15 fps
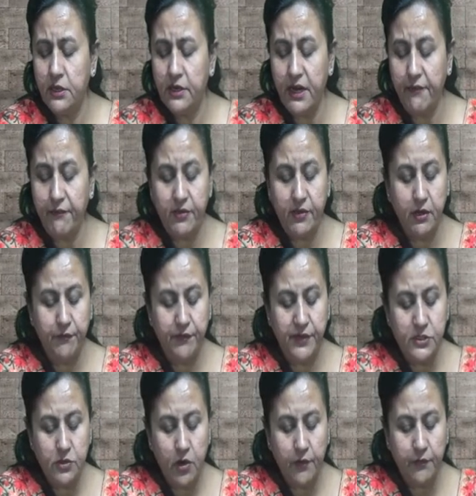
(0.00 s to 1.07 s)
rough
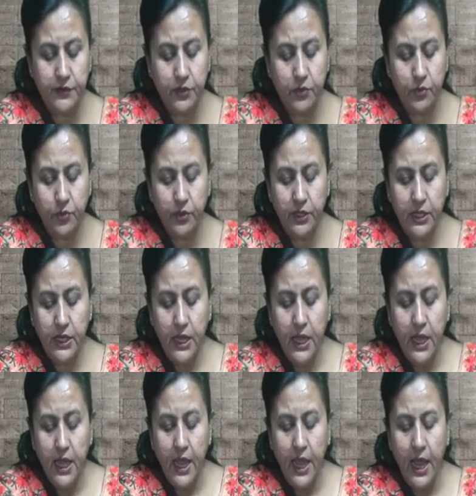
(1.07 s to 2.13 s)
surface of the road
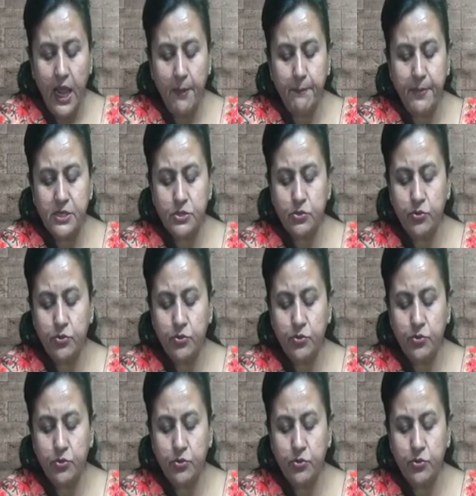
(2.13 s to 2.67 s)
help us